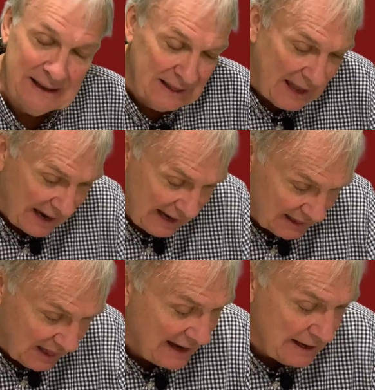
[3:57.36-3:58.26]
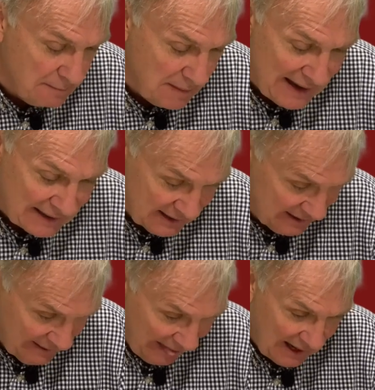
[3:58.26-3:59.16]
in late May
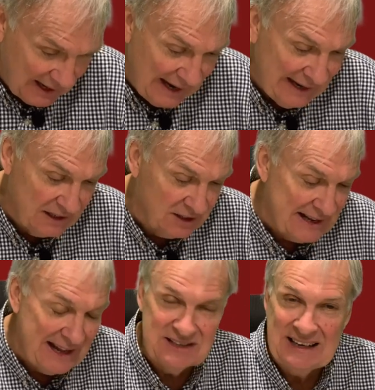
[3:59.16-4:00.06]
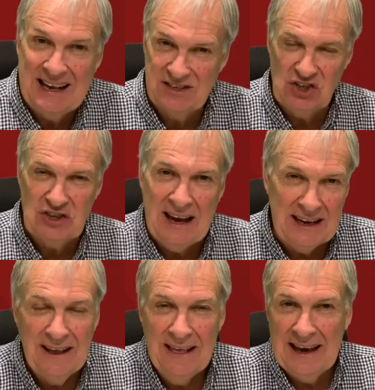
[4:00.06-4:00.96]
in Gdansk. As I say,
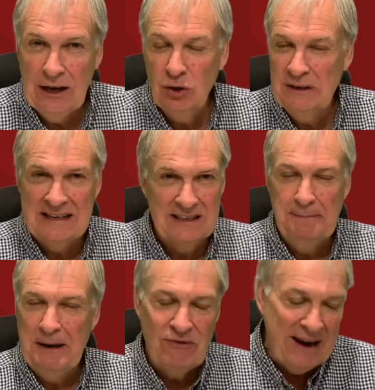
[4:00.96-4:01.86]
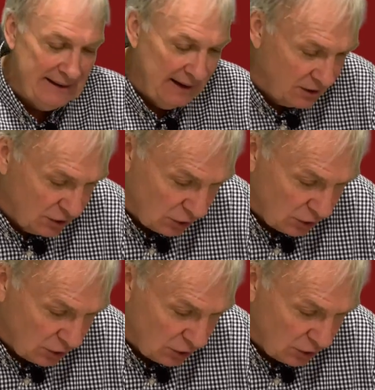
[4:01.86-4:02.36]
it could easily be raining and